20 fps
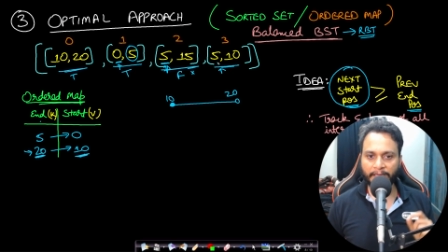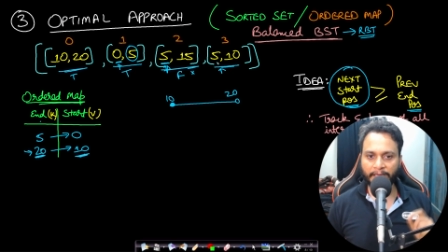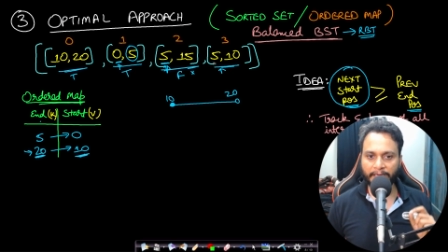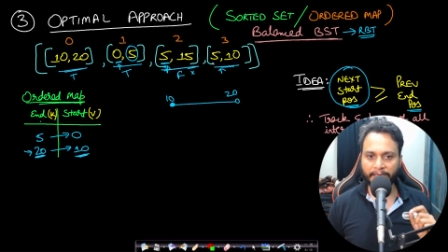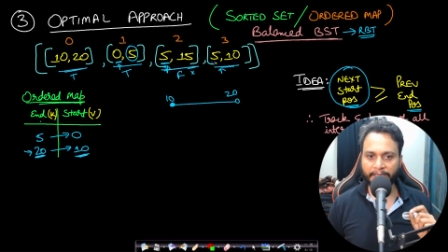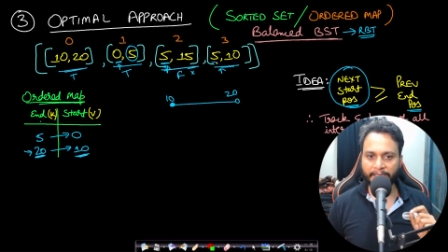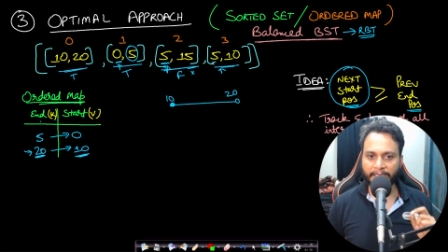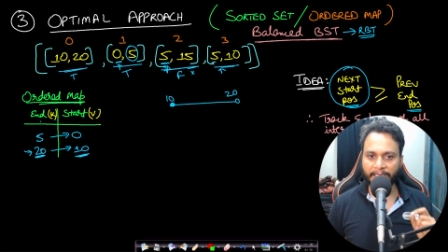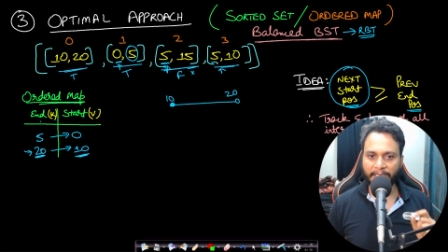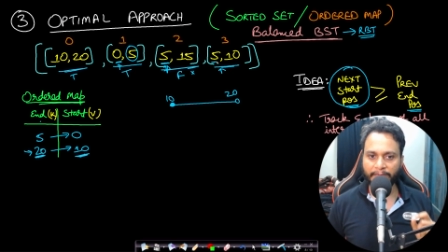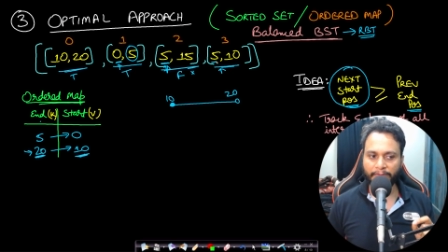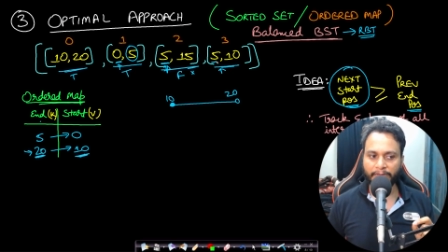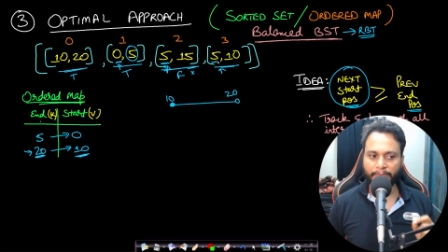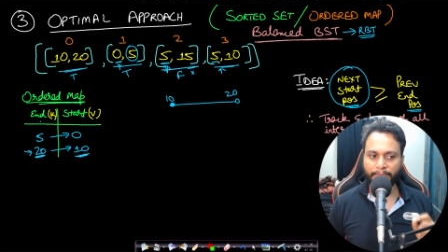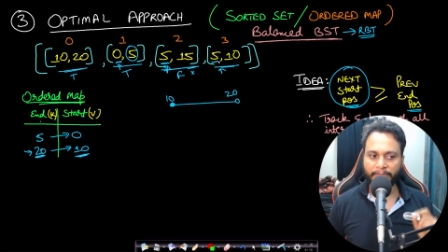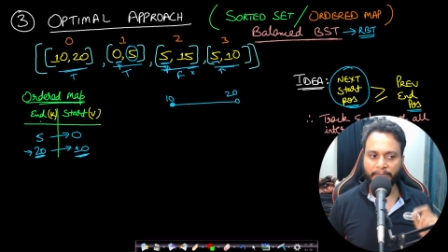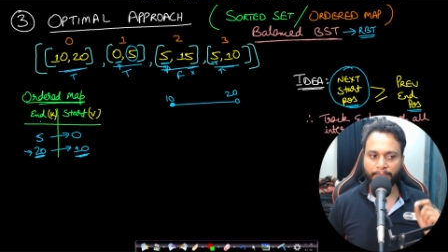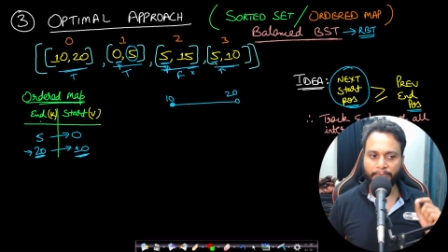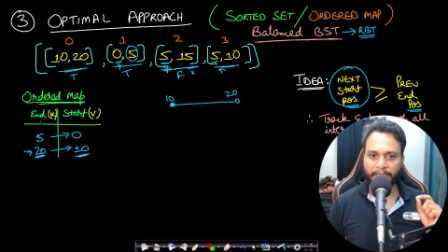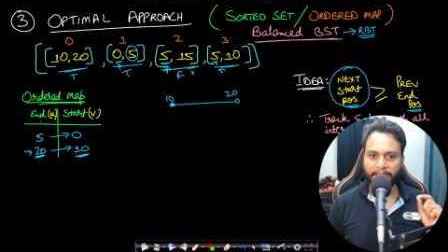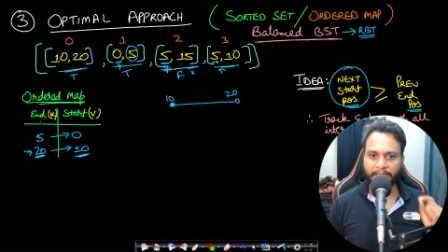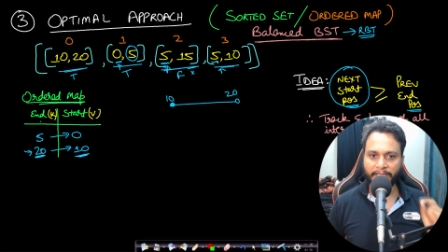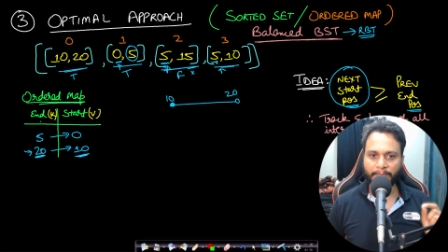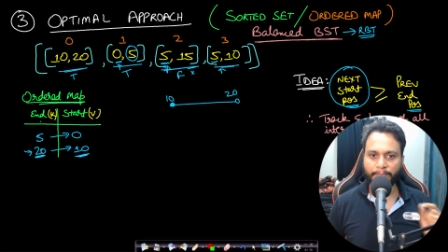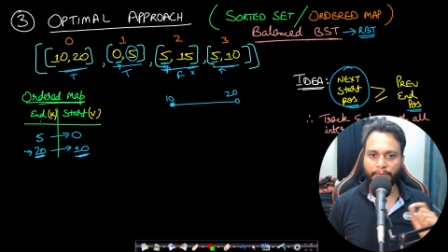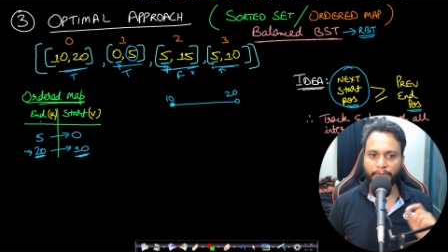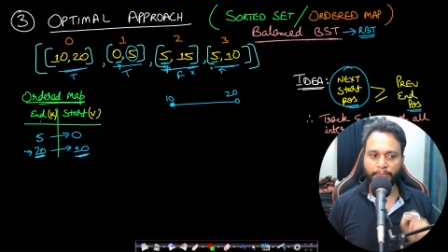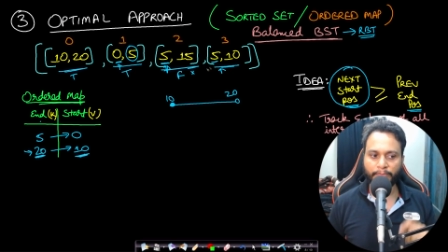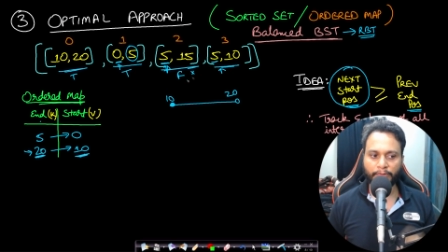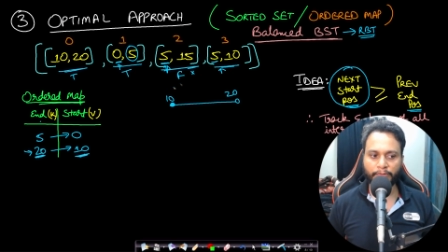Again I will be applying
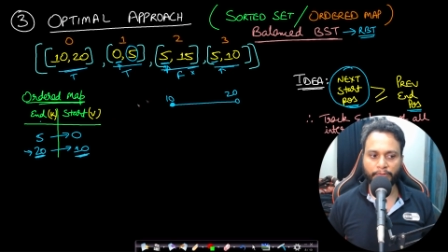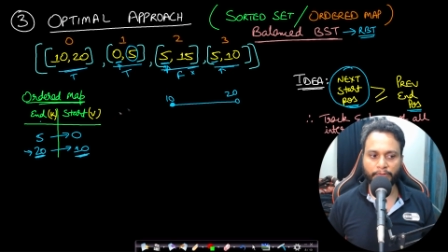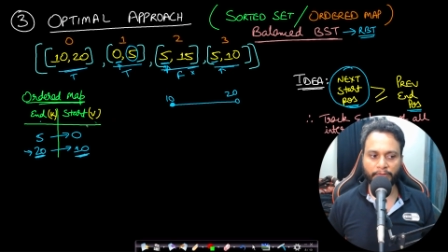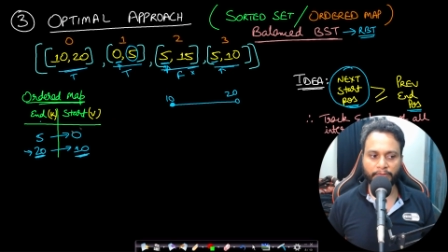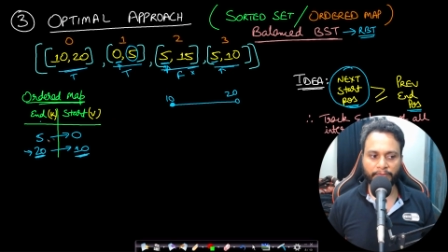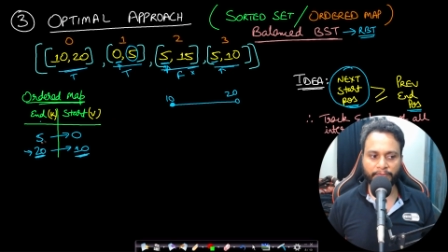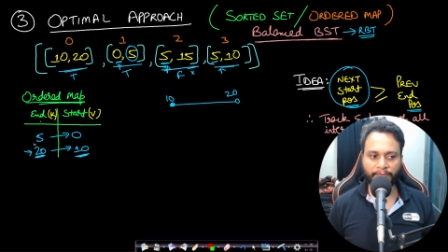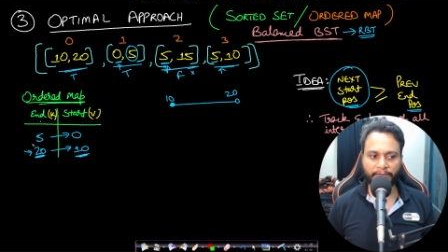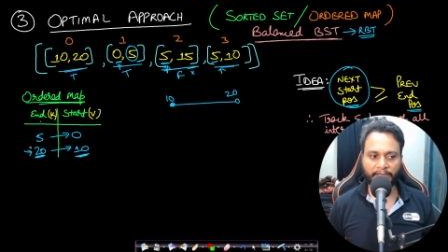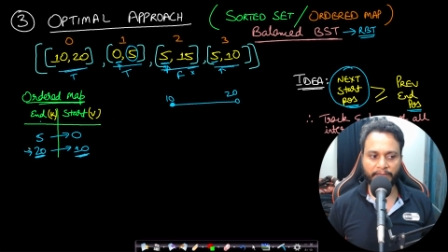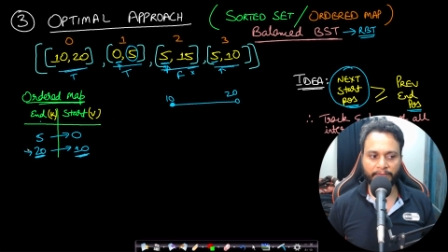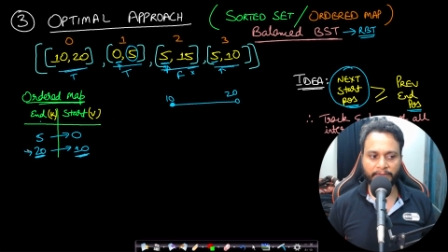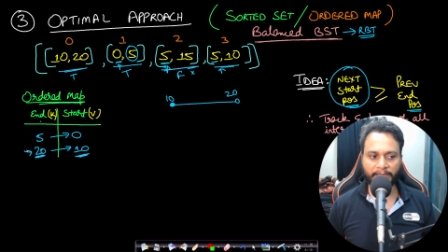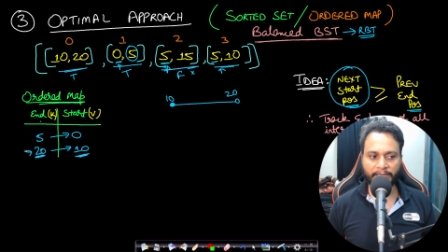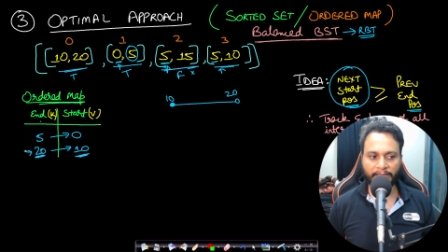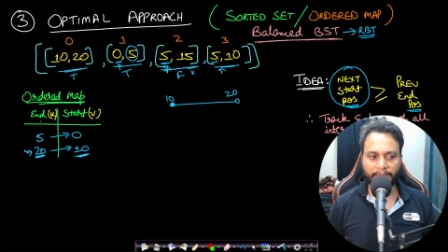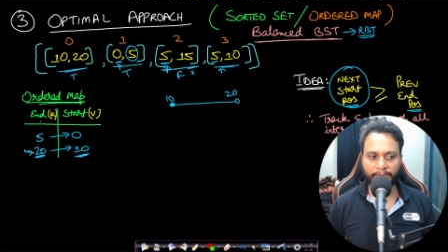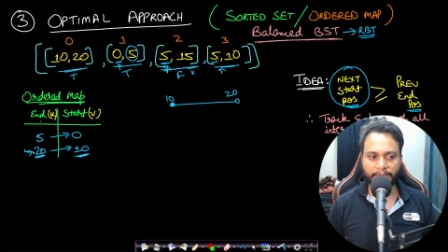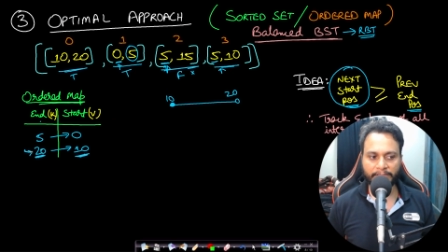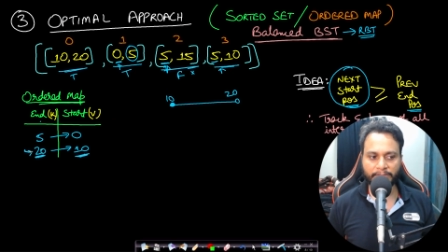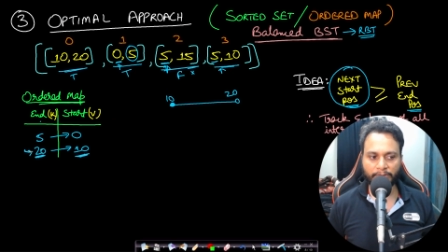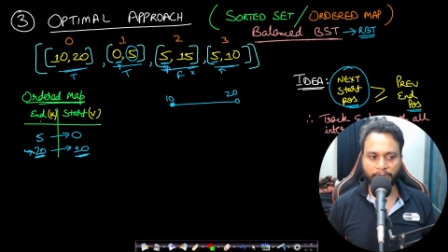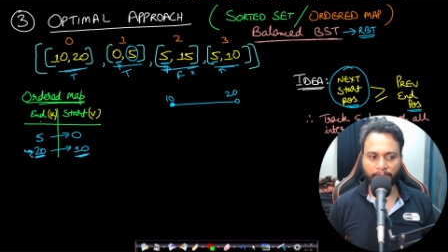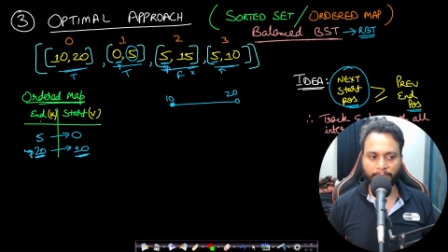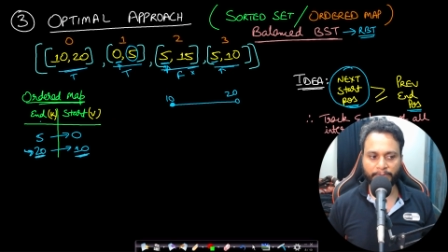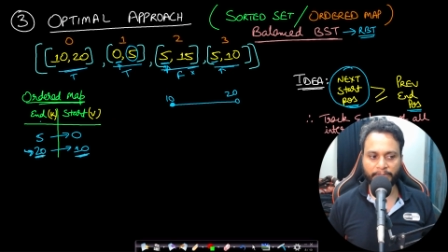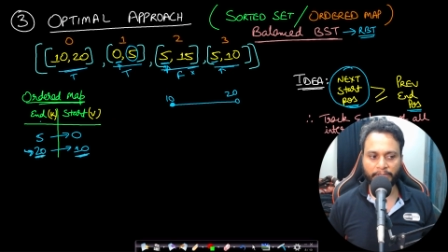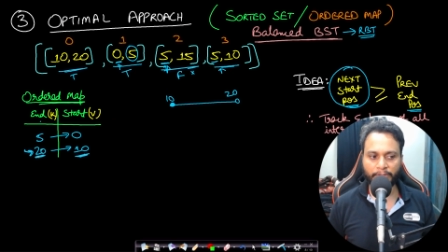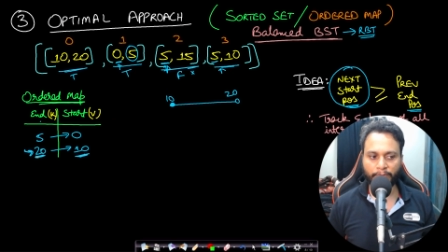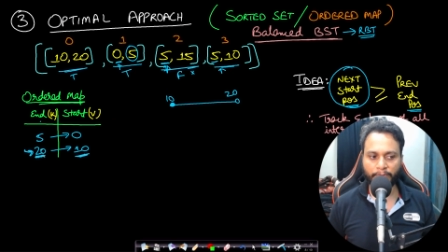upper bound on 5 and I will
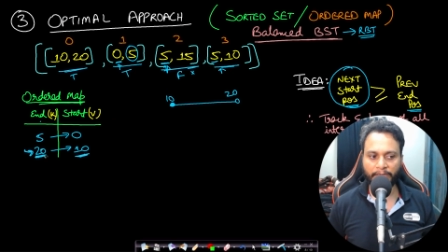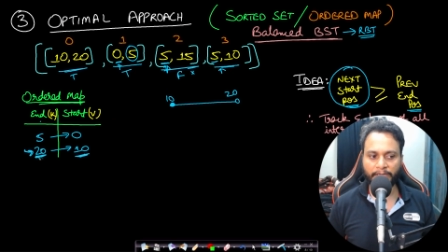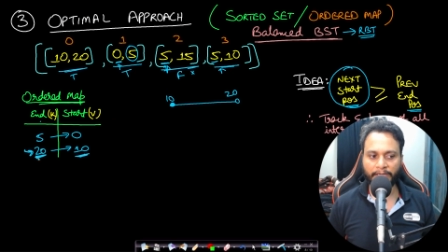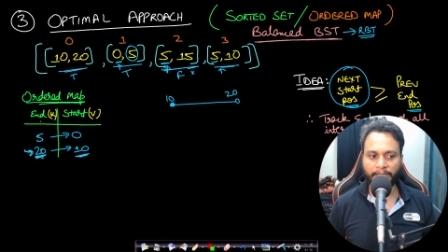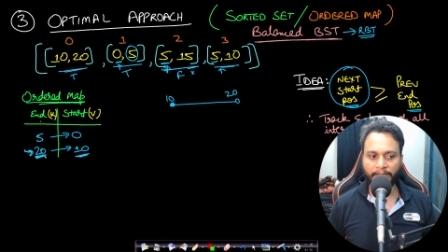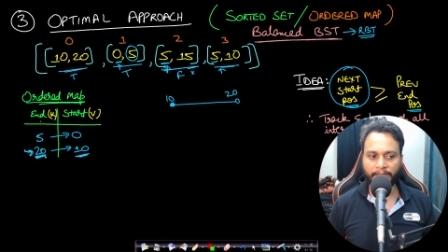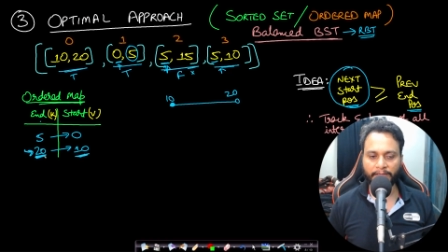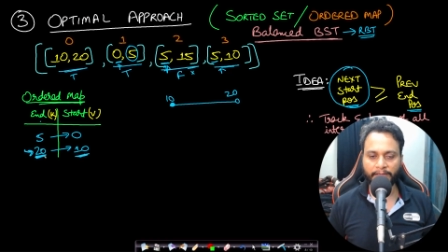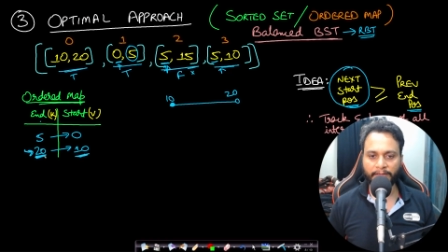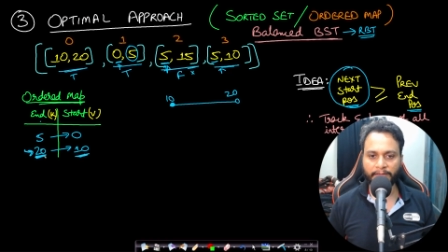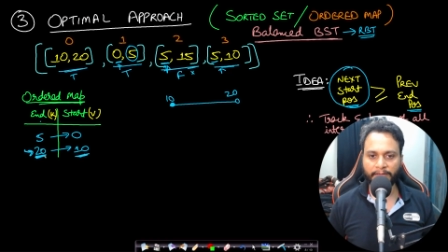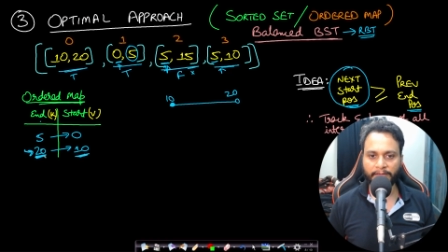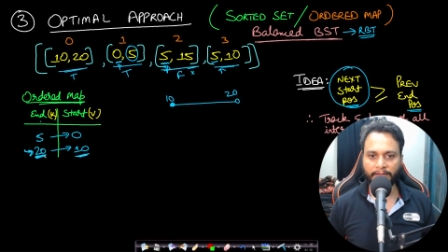stop at 20.